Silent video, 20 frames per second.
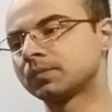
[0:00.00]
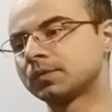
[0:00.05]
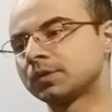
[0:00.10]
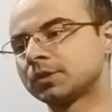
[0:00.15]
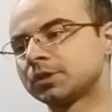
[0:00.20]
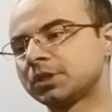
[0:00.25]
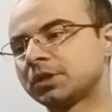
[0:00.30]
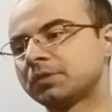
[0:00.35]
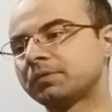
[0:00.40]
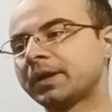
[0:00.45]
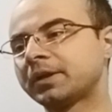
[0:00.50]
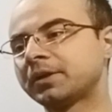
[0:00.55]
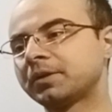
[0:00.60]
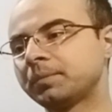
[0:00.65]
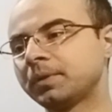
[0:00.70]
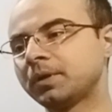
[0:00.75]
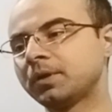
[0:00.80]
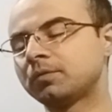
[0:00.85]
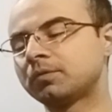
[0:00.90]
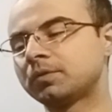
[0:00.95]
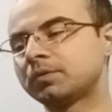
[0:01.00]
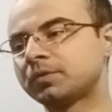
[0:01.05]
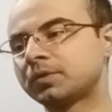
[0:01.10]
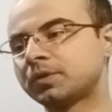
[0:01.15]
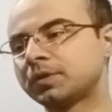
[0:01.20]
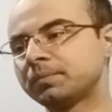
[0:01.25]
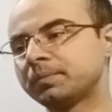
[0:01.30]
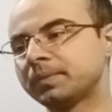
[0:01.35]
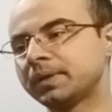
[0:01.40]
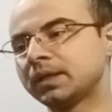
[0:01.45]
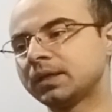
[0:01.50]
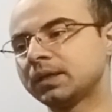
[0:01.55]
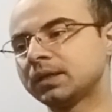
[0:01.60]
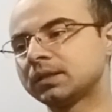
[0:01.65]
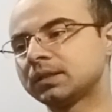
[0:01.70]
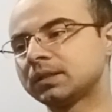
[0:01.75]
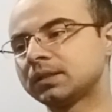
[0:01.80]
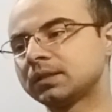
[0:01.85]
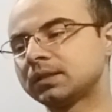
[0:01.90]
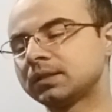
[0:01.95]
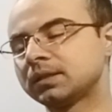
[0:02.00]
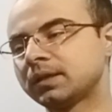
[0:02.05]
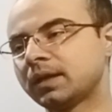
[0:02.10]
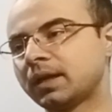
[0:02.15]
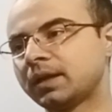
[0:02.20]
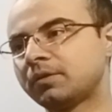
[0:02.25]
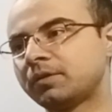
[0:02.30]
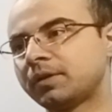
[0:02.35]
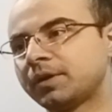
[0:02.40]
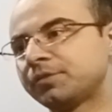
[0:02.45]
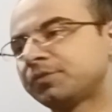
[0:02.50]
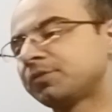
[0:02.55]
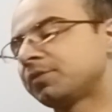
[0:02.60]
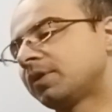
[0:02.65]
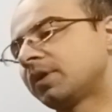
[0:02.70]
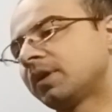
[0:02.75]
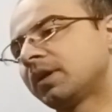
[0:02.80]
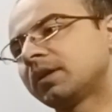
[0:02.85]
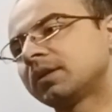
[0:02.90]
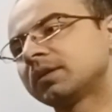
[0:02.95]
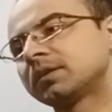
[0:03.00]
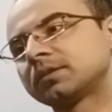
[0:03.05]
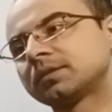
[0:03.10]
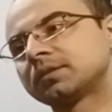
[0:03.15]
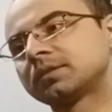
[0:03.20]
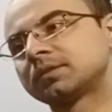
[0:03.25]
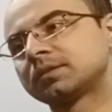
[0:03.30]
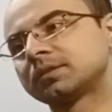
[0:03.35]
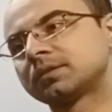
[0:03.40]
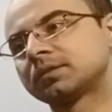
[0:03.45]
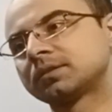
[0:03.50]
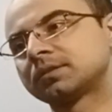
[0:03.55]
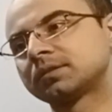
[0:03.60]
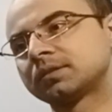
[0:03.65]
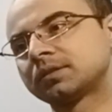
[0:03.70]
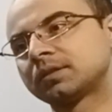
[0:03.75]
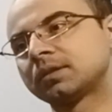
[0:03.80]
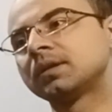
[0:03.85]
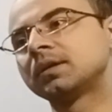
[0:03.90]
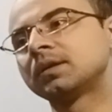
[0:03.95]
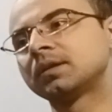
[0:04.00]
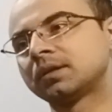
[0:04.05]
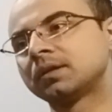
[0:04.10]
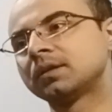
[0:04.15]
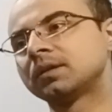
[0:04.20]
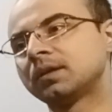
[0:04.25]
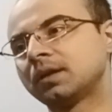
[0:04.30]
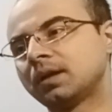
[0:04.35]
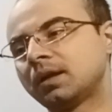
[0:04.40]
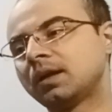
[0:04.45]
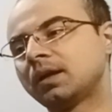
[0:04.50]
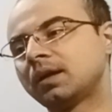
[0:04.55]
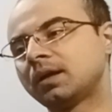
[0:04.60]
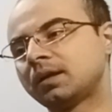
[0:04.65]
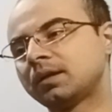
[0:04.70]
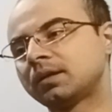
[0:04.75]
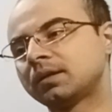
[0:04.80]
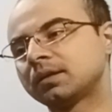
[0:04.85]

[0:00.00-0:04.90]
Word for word: me. She invited me over for a meal at a restaurant. Uh-huh.